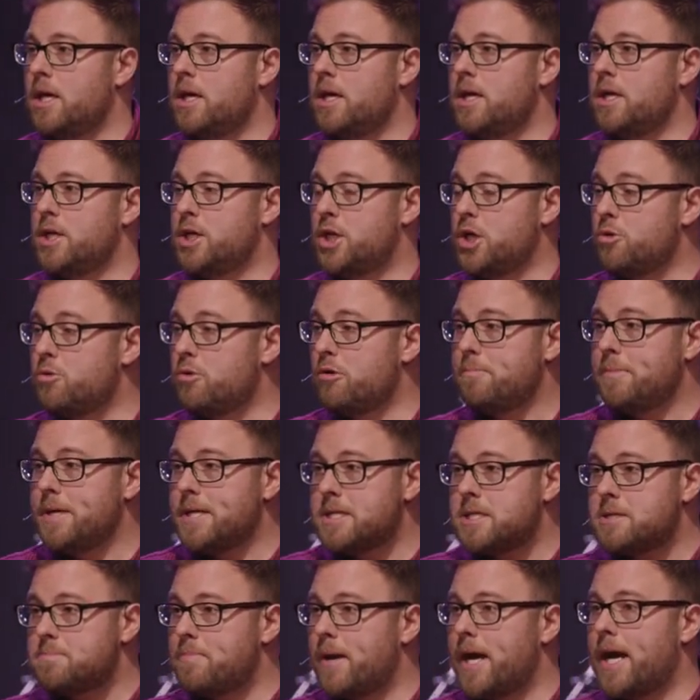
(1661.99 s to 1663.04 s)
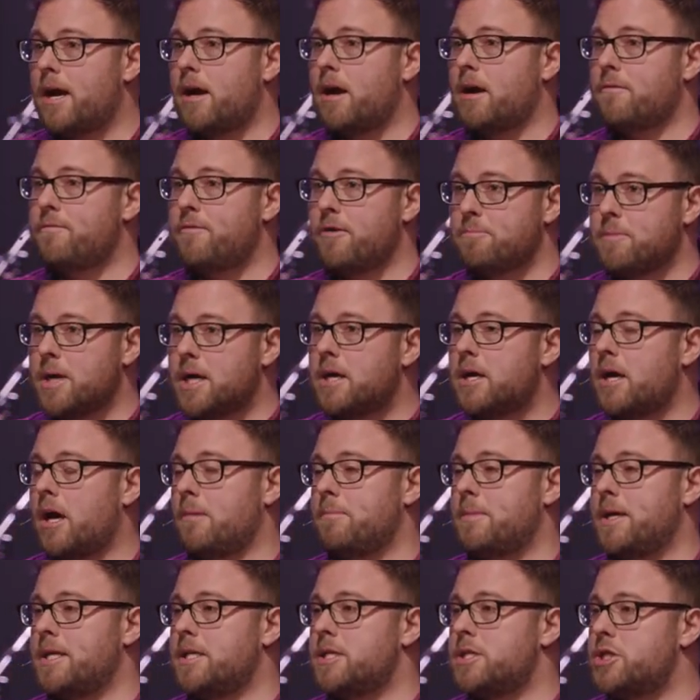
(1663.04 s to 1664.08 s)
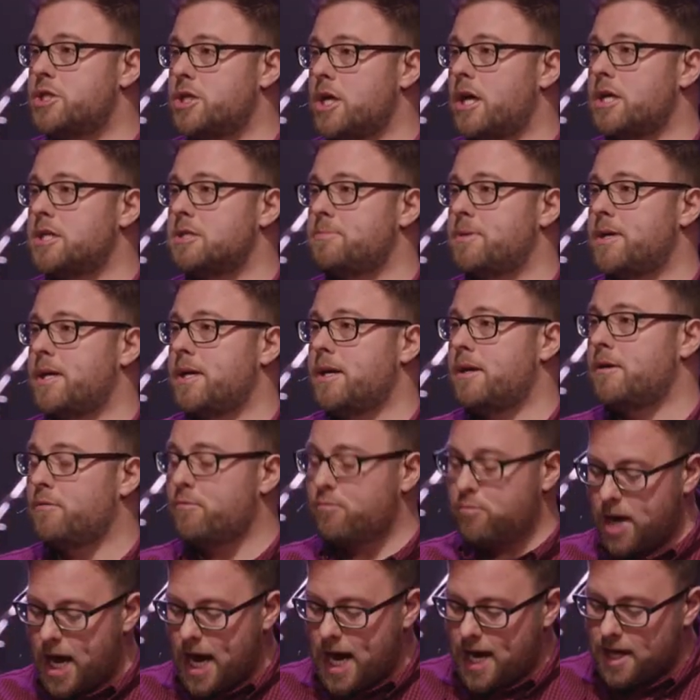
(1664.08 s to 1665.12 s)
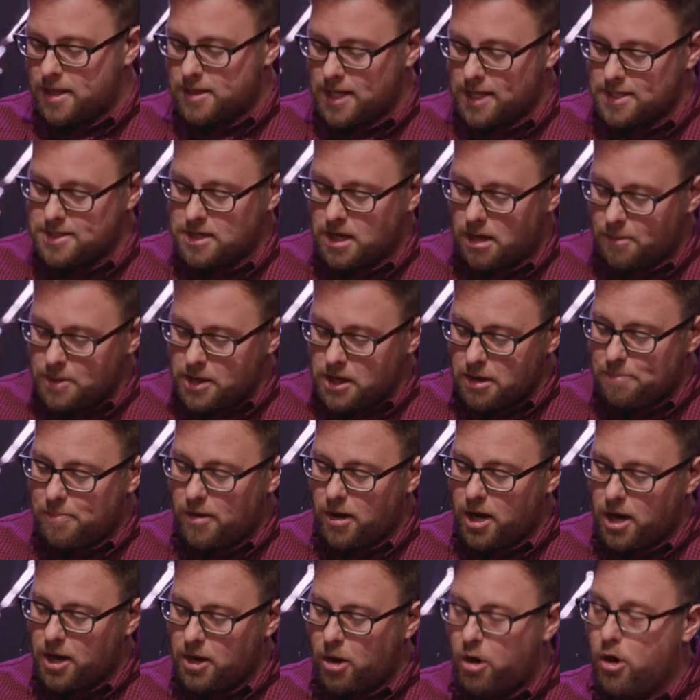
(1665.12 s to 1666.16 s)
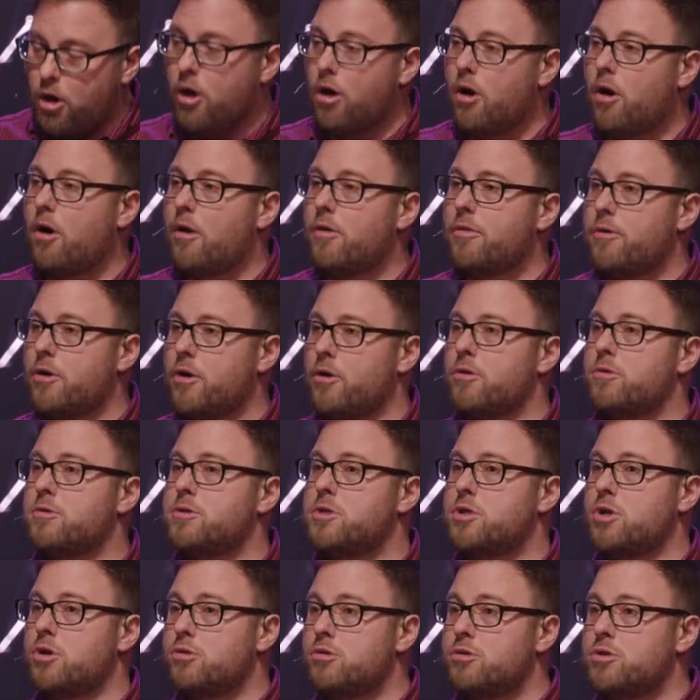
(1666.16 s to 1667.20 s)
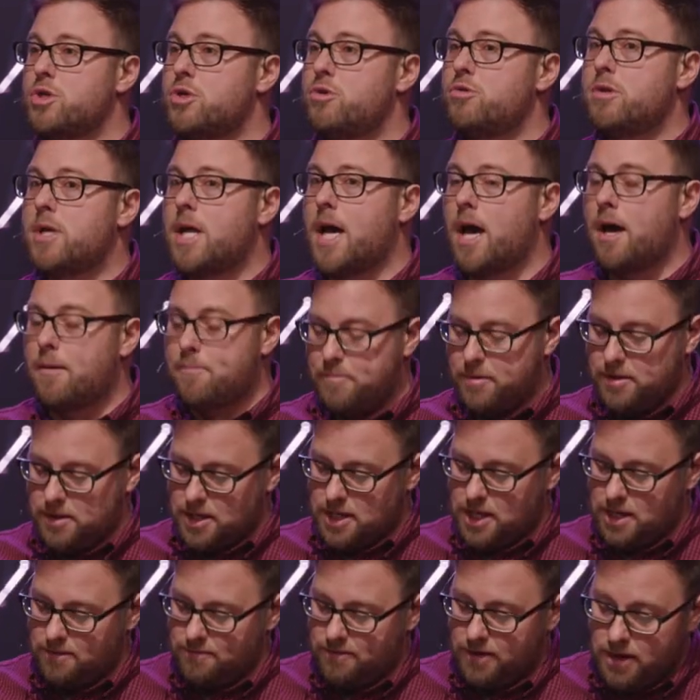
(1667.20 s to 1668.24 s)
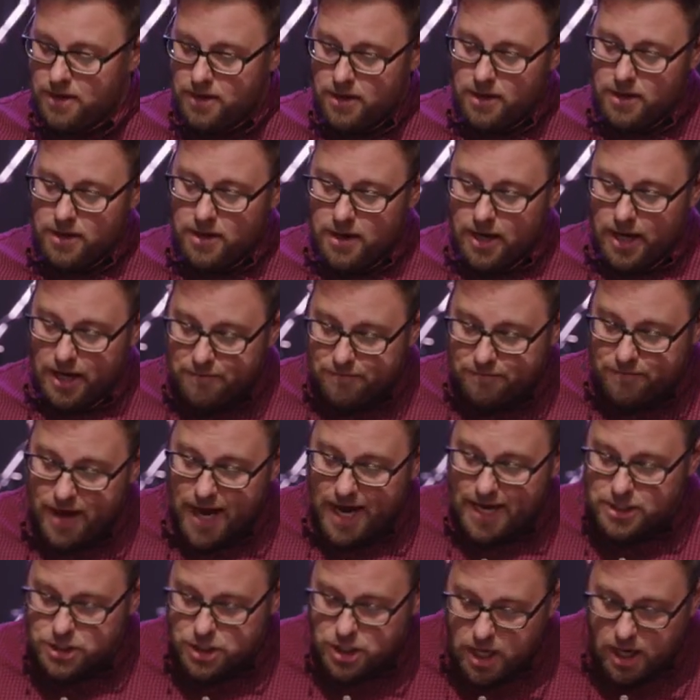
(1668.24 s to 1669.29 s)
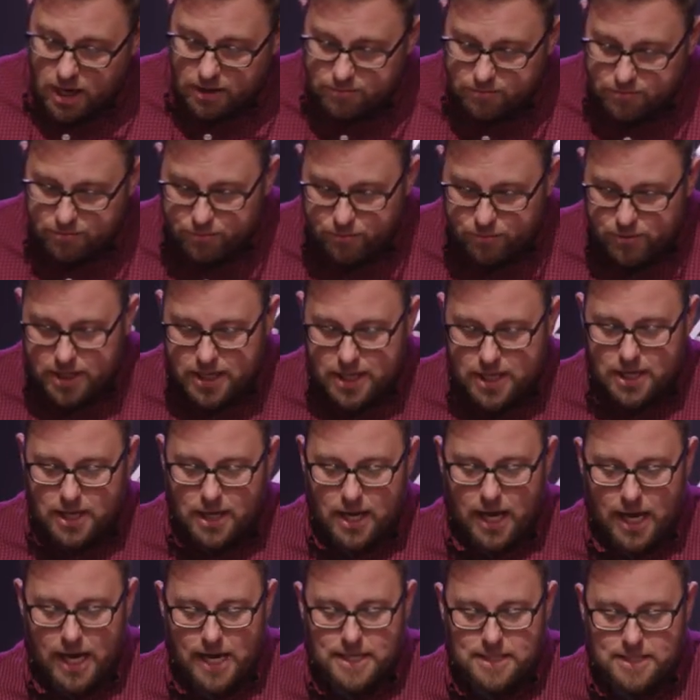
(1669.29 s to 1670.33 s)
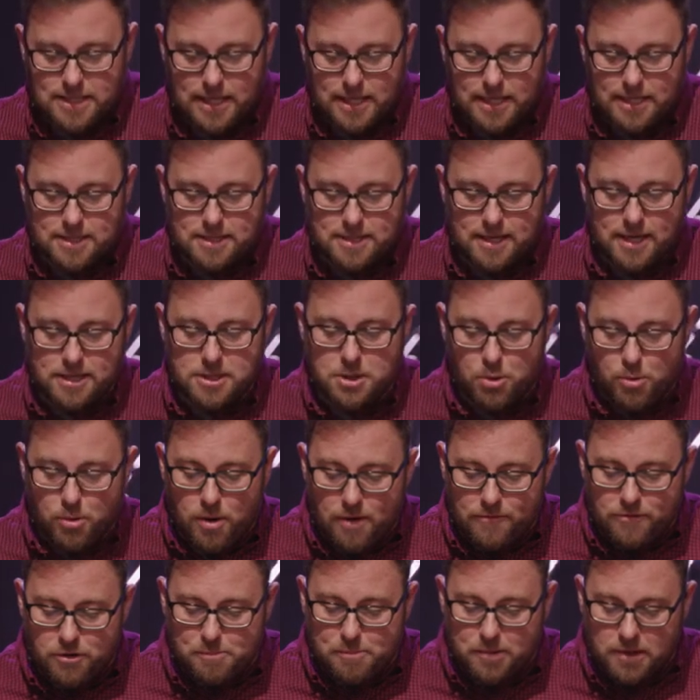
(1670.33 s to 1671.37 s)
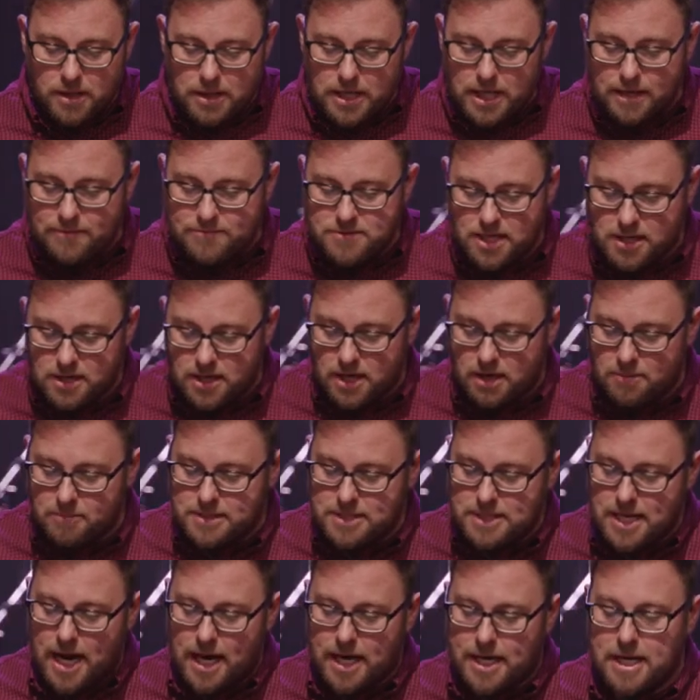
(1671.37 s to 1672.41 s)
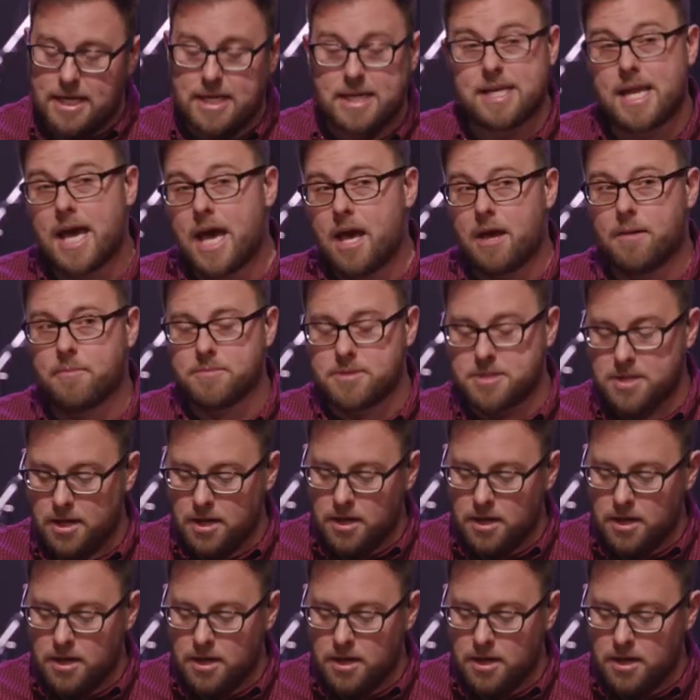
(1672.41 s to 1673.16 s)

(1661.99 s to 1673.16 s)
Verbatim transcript: You will be spared from the coming judgment and wrath that's coming upon all those who do not believe. In fact, John 3 18 says, Whoever believes in him is not condemned,